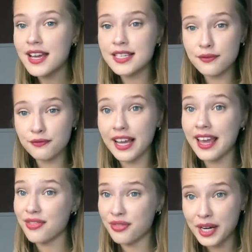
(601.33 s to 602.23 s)
to fight
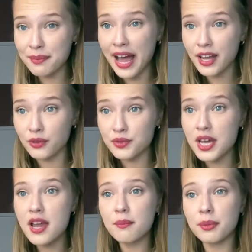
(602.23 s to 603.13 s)
in their battles,
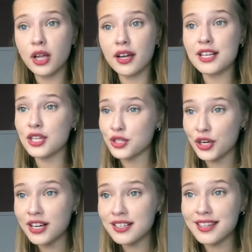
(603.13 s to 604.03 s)
belonging to the Turks